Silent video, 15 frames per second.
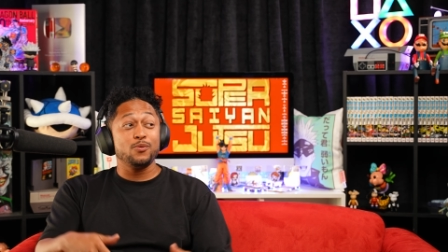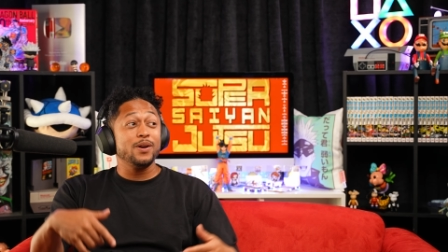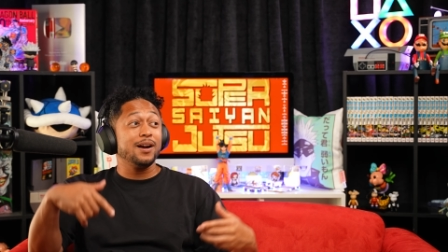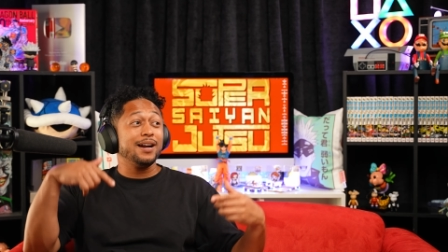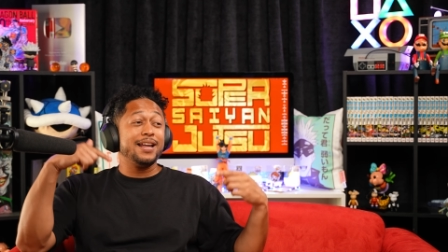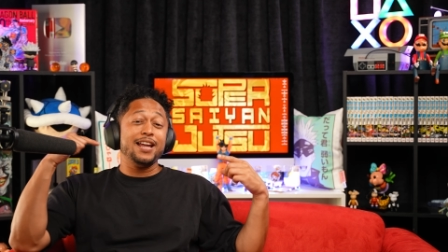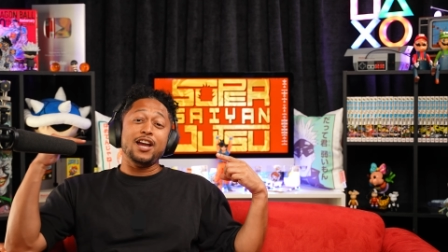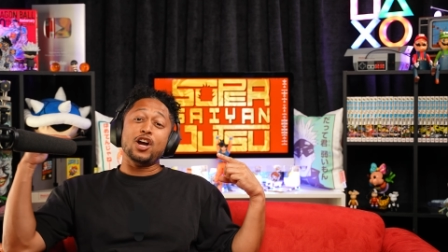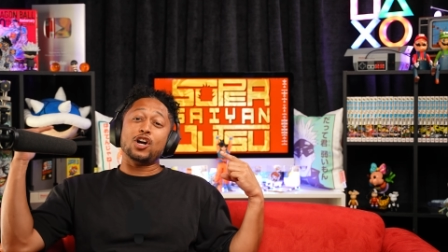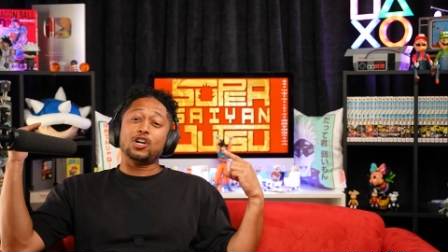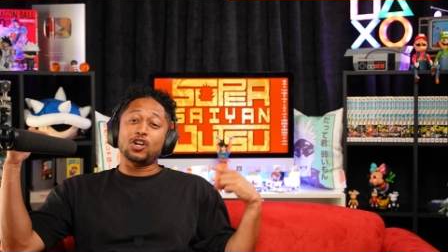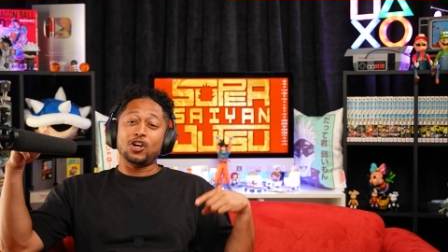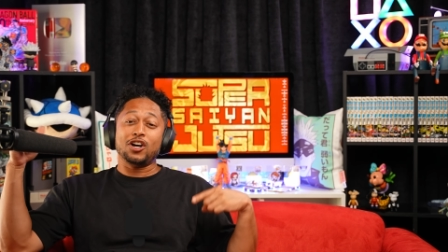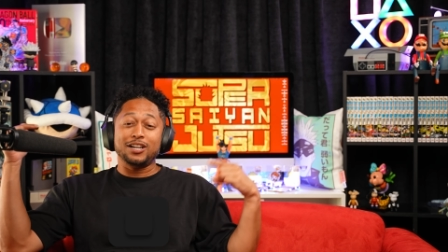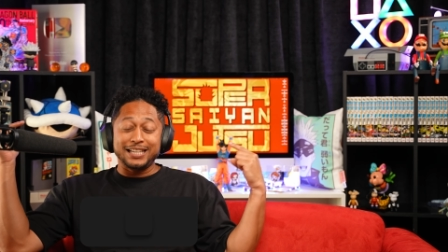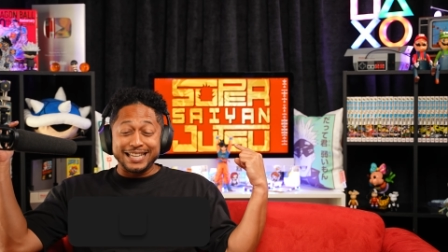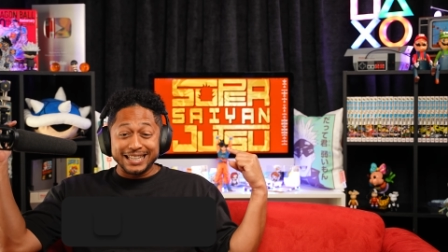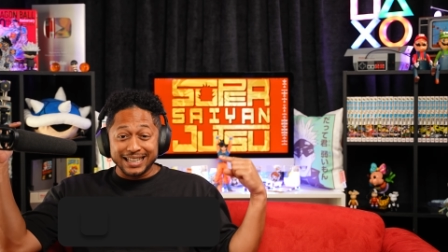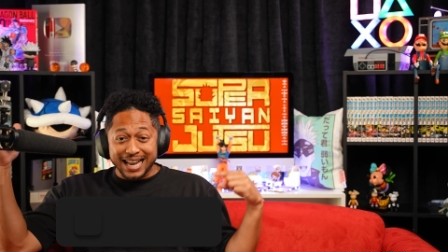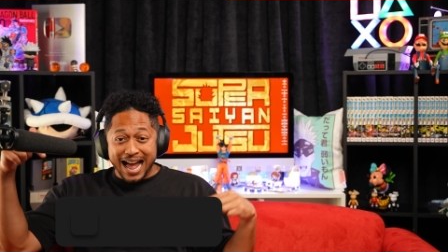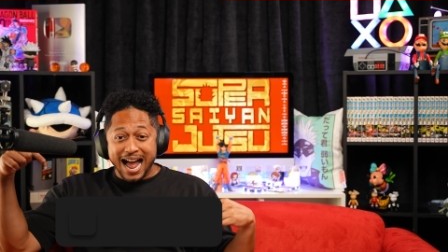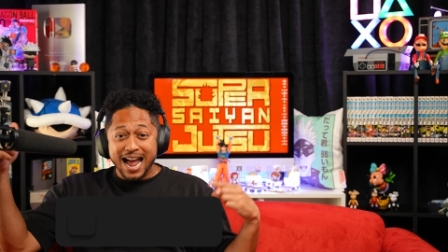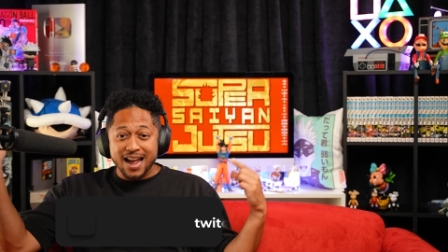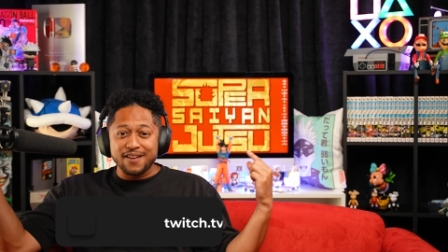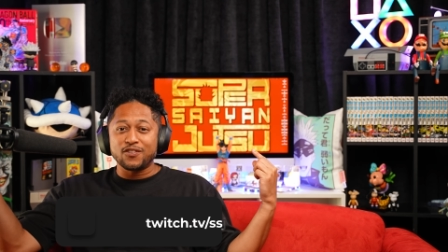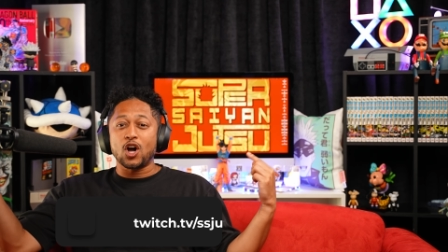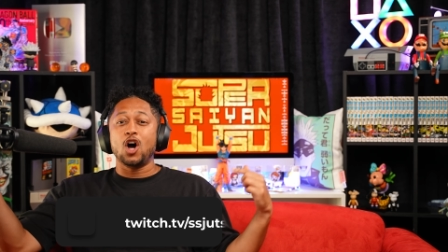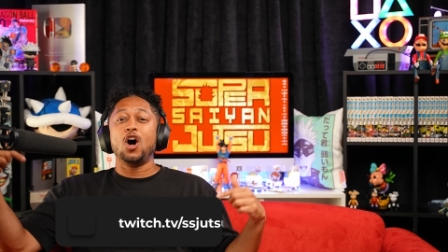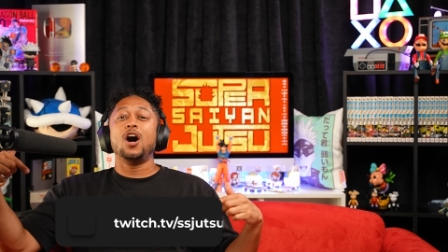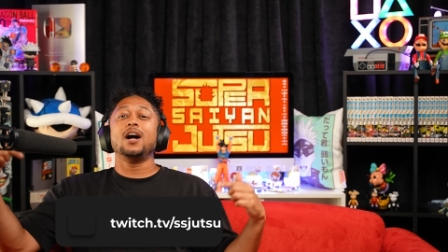We are here currently live
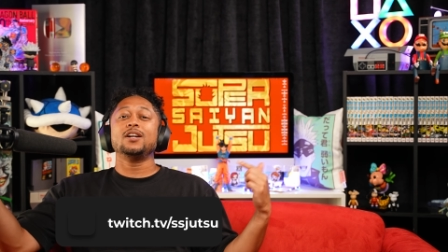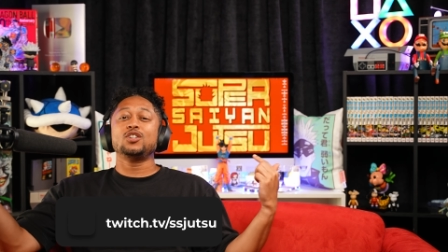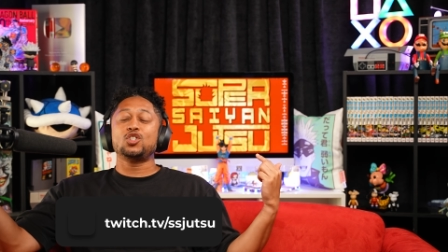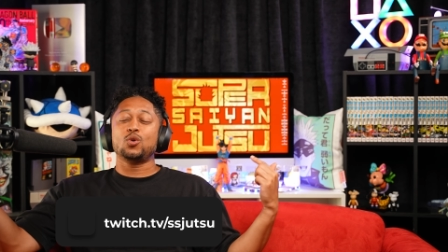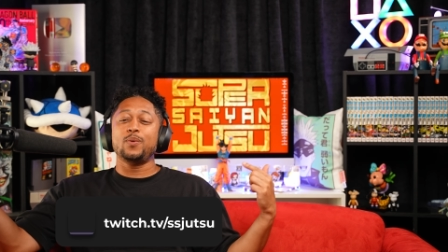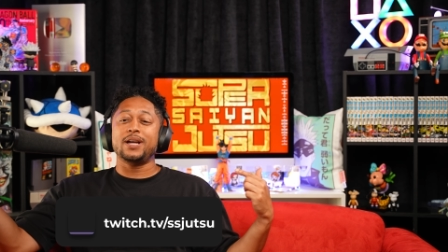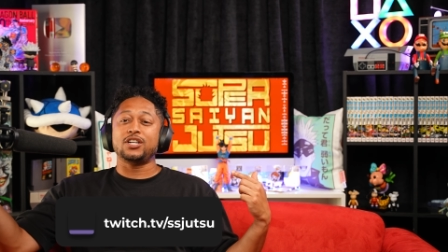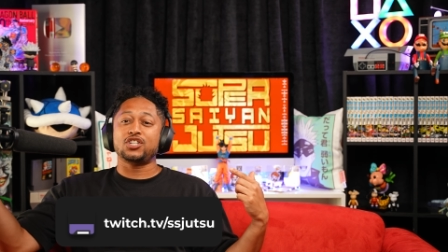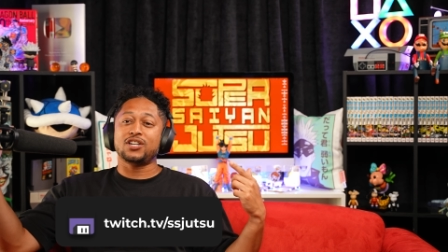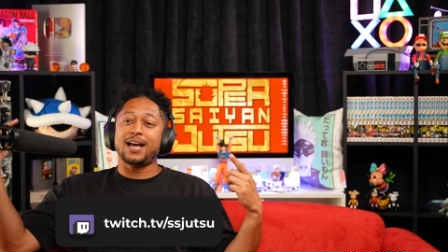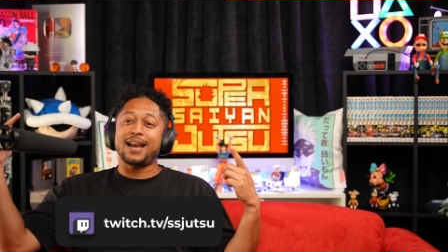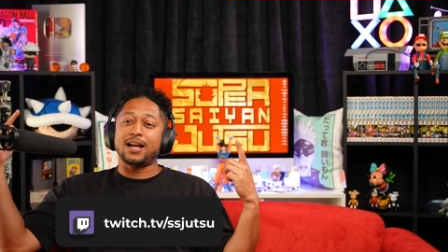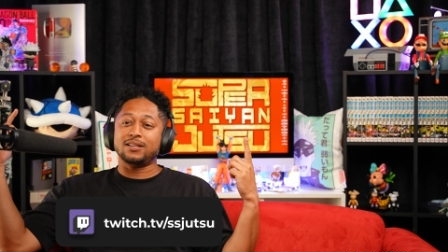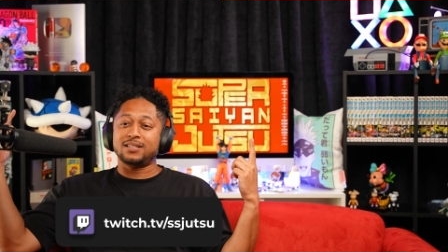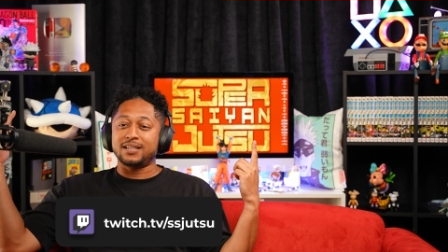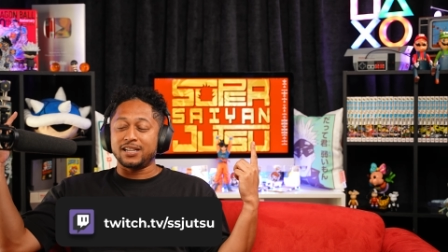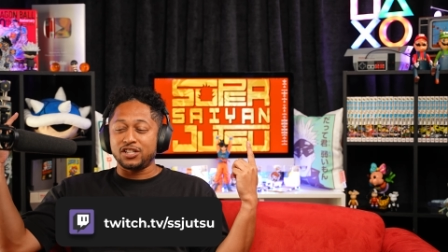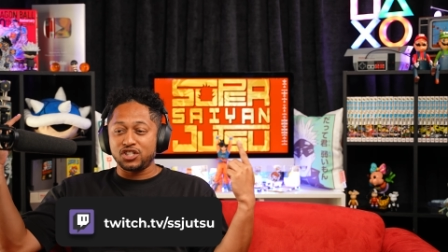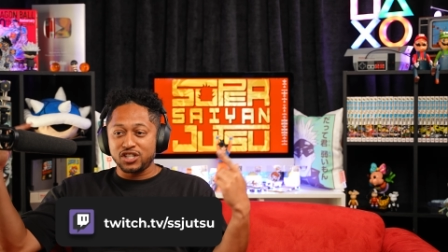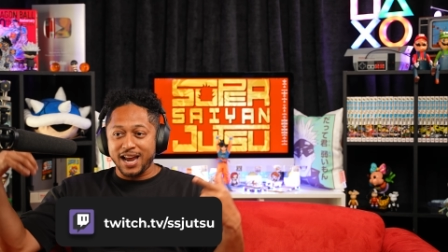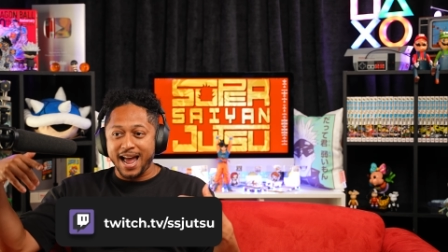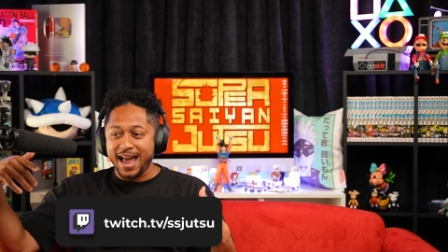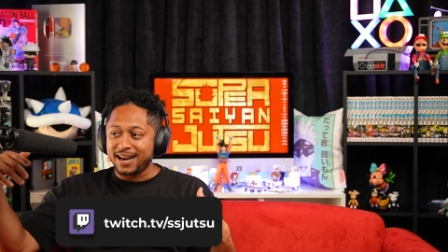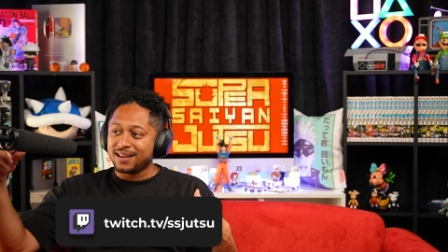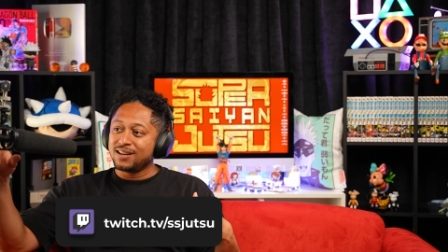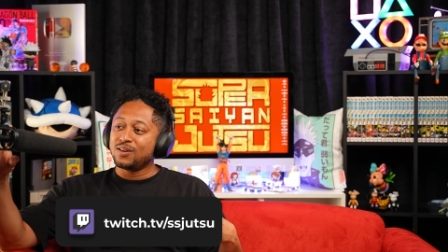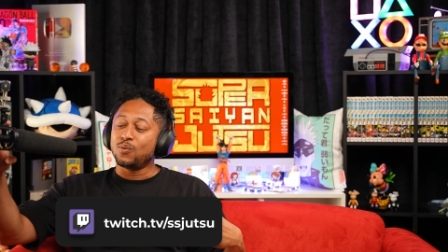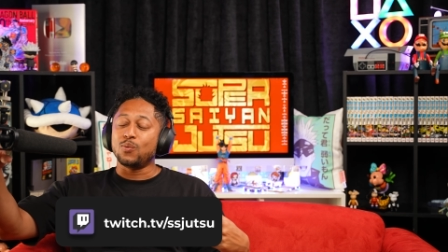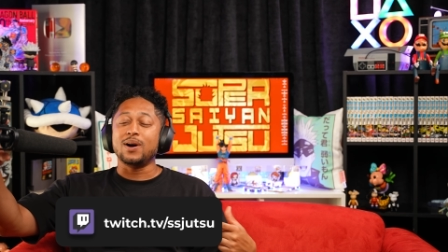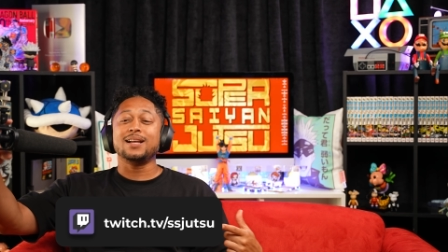on Twitch. Shout out to the chat.
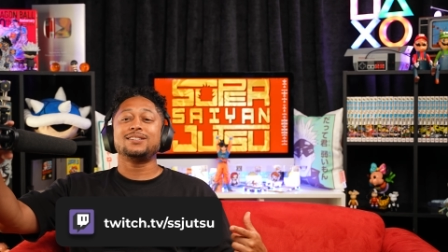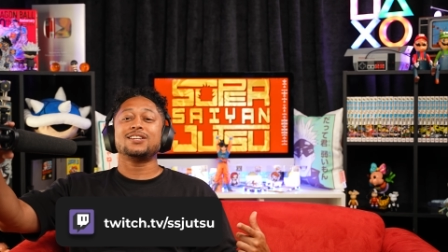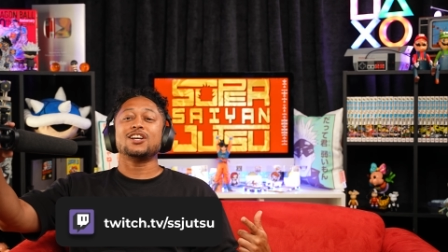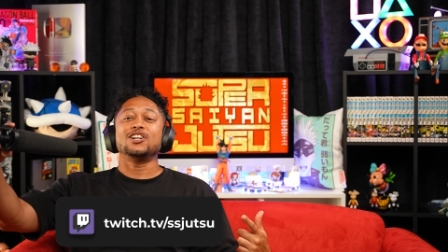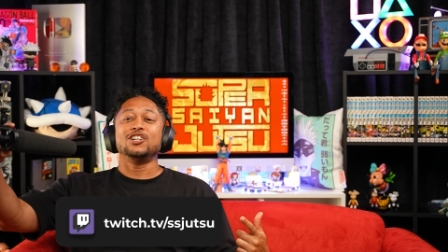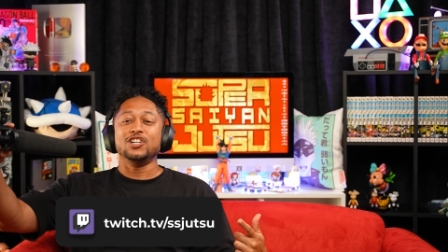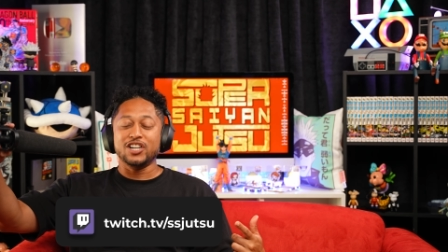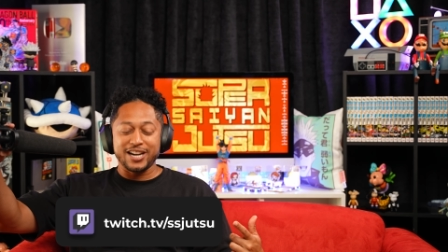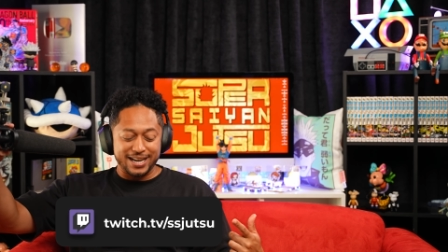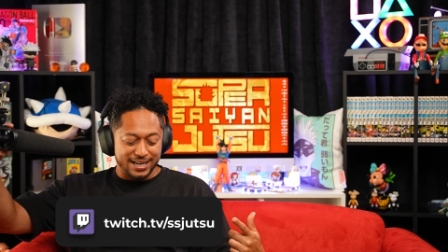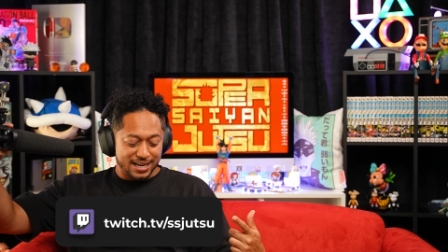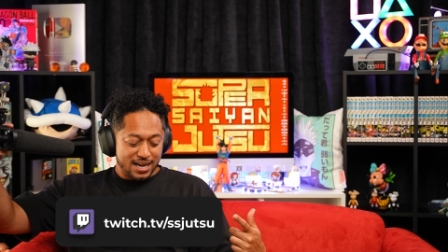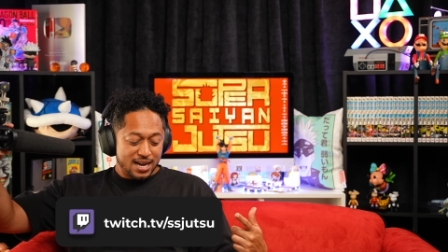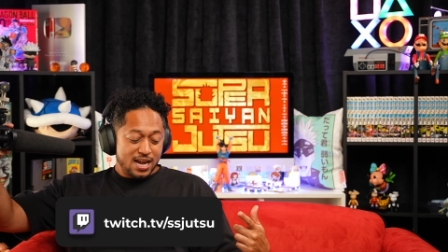What's good?